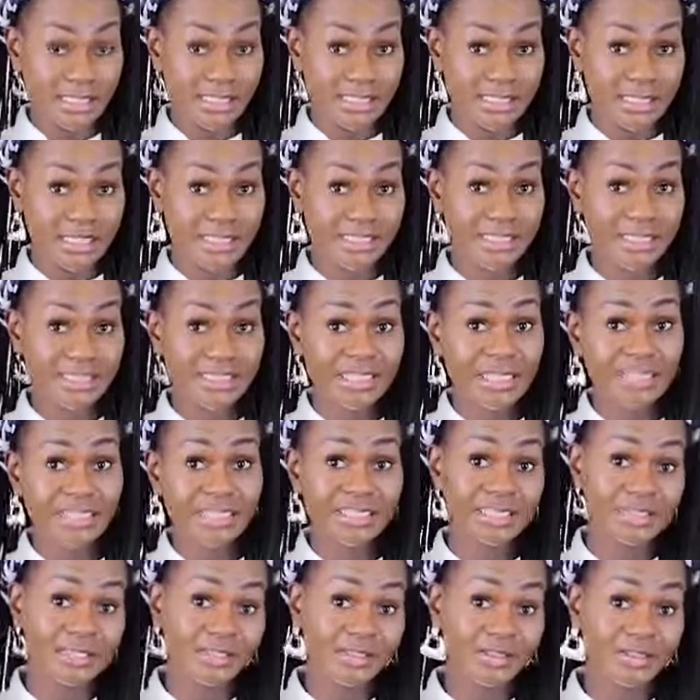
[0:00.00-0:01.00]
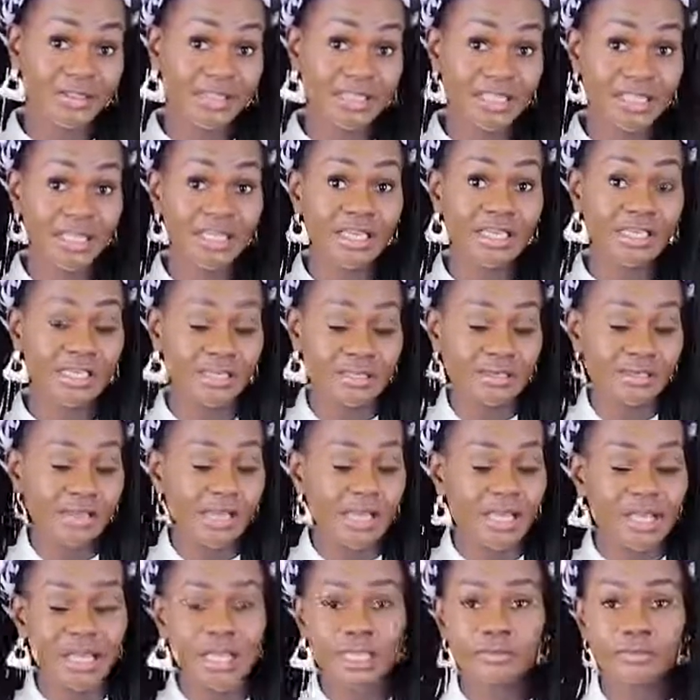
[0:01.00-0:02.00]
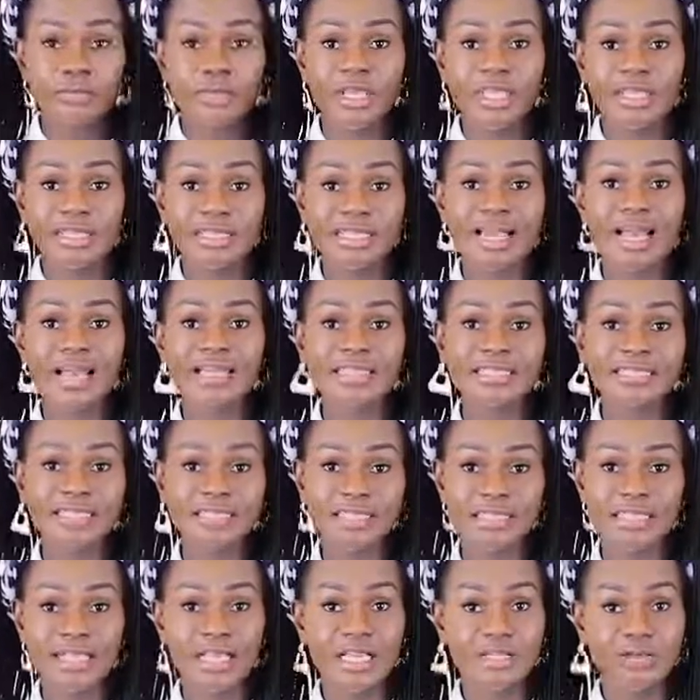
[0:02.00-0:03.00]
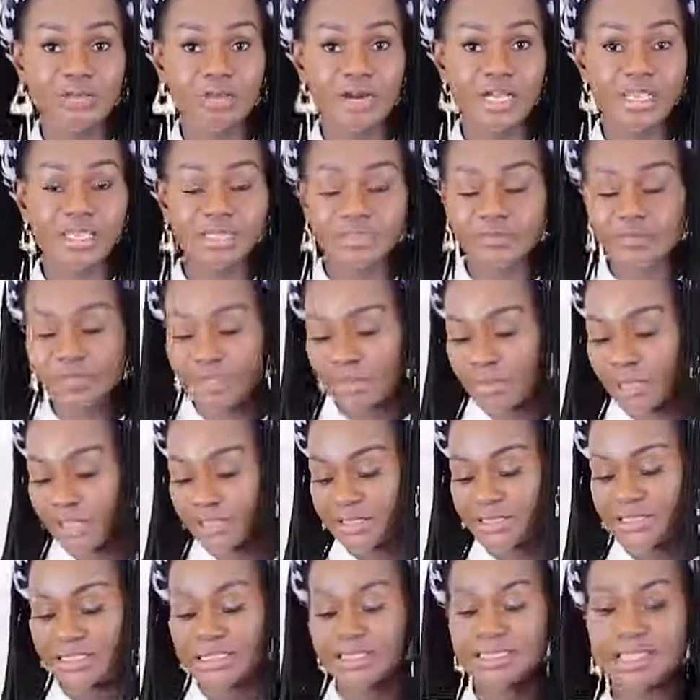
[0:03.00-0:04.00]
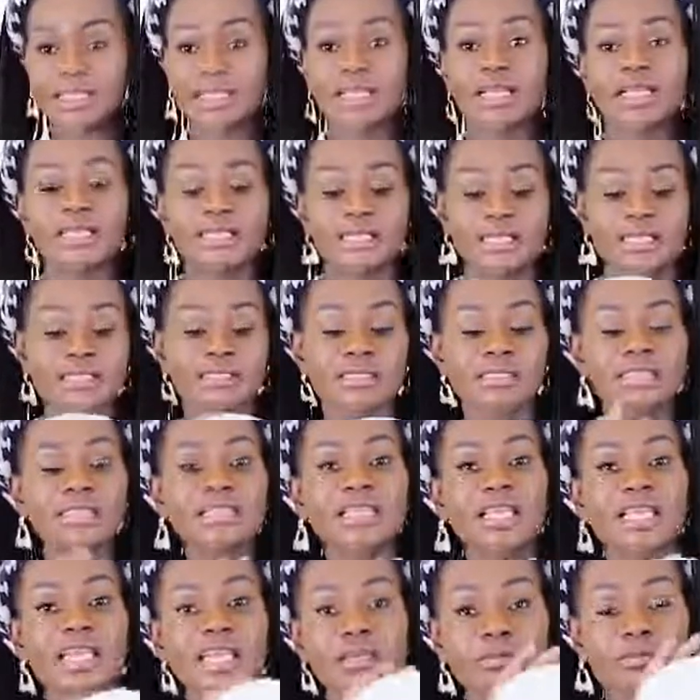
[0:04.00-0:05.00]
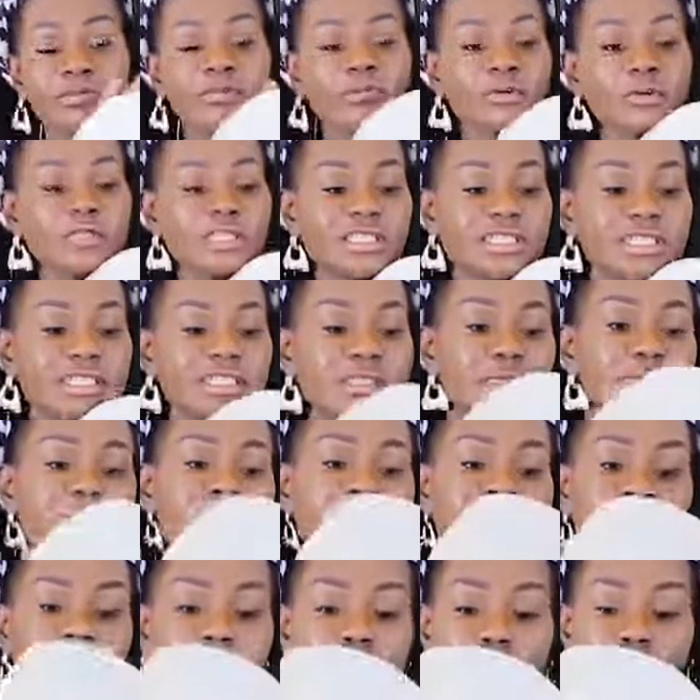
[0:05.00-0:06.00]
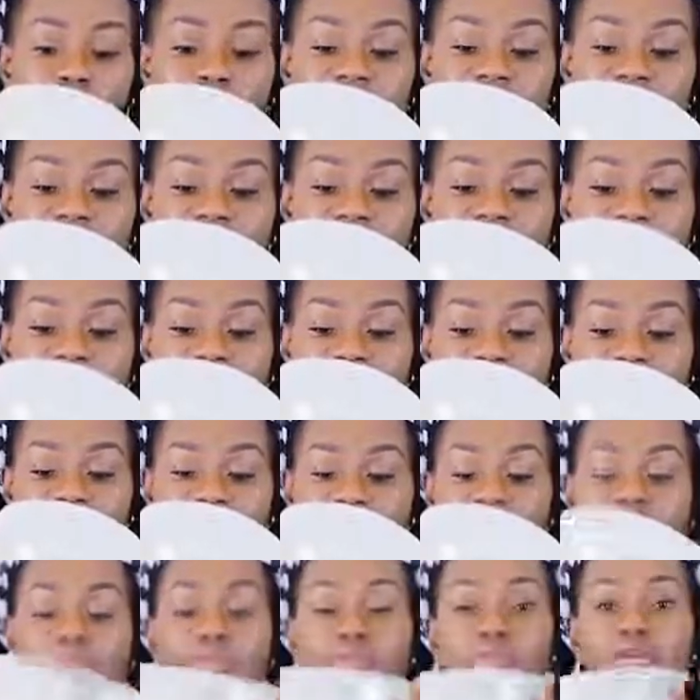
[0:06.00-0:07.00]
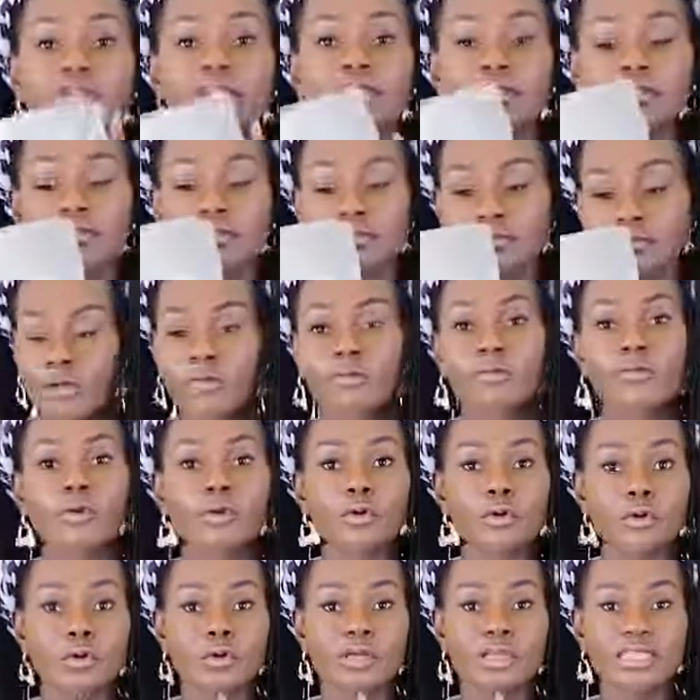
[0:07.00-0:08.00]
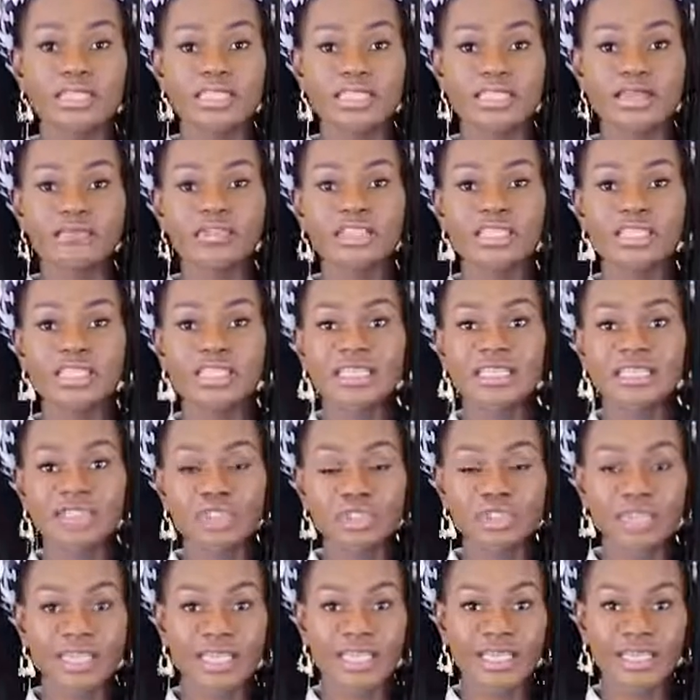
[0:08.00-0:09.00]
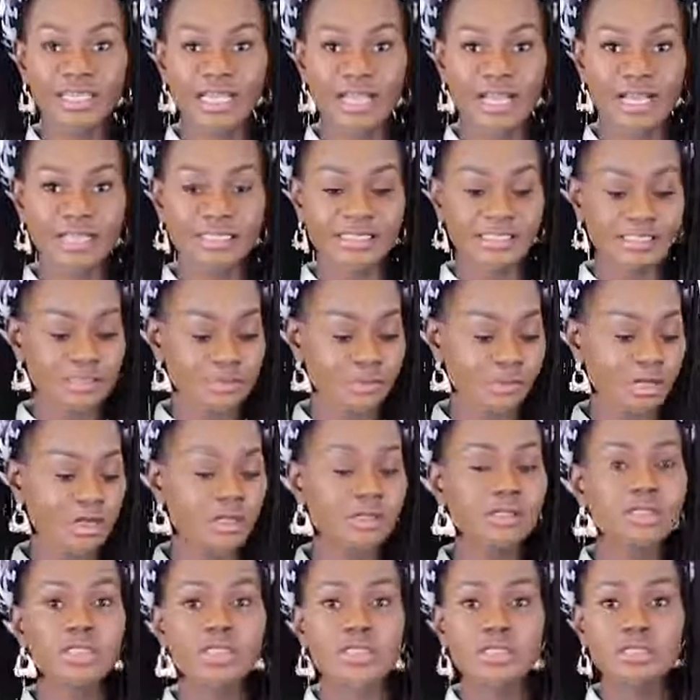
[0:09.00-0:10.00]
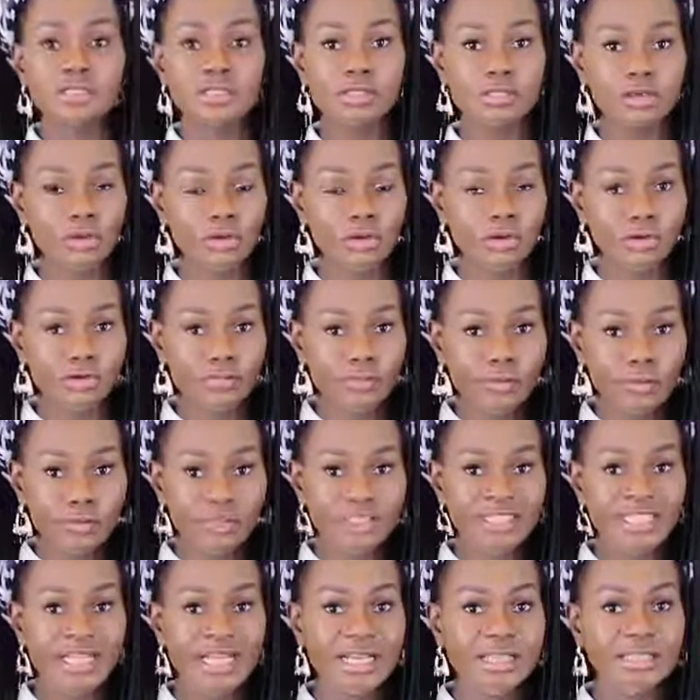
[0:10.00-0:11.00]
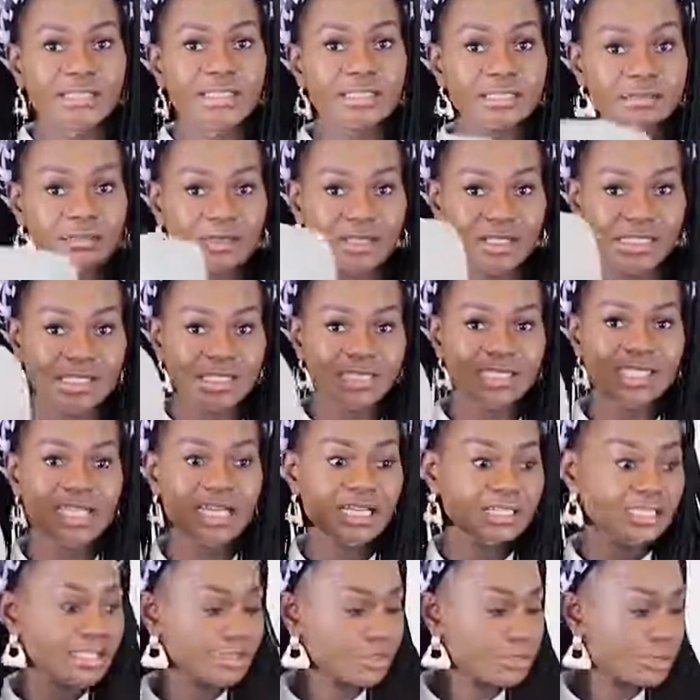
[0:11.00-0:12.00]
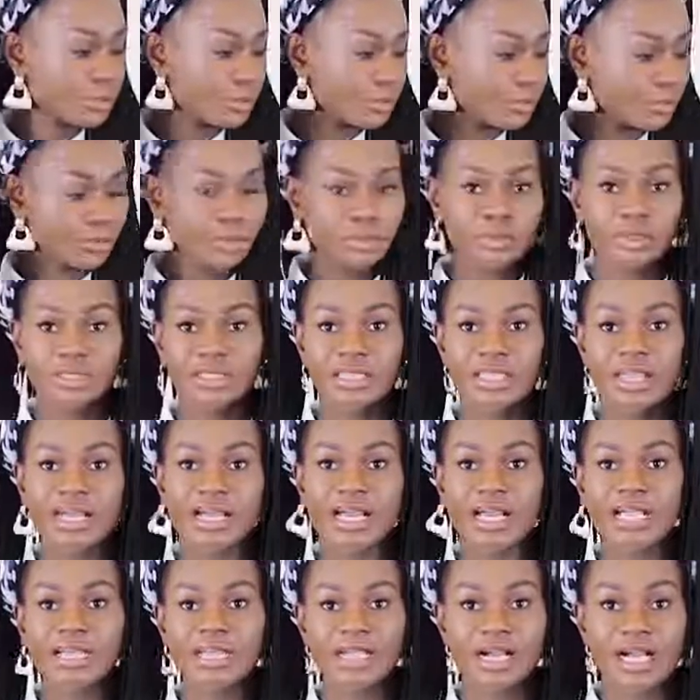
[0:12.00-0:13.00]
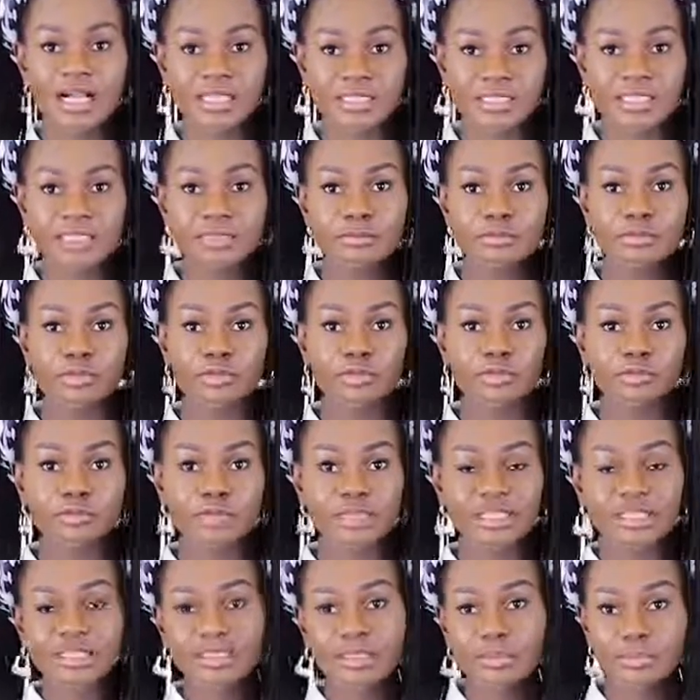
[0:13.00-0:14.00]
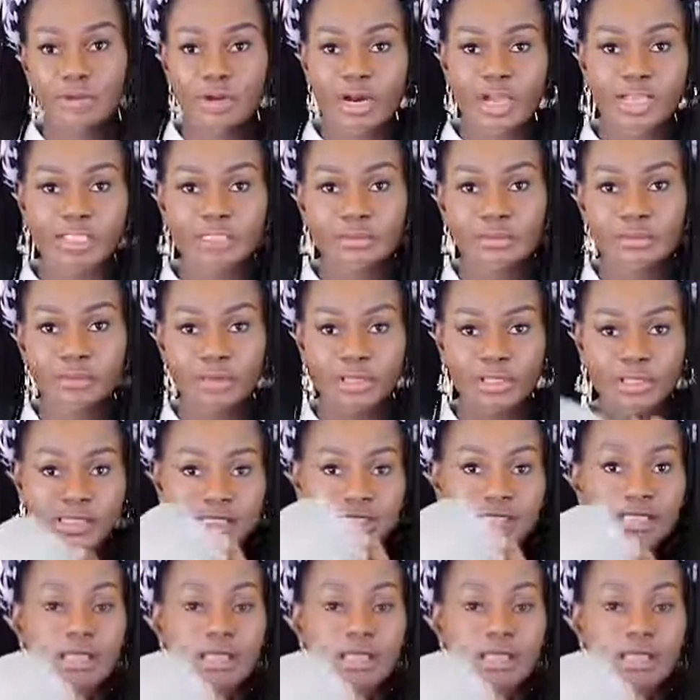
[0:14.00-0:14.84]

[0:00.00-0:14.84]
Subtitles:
They sit underneath the cake and makes handling and transfer much easier. Same for these ones, which are 100 for 7-inch cake cards as well. So of all the items, these are the two that I can't seem to trace the price point.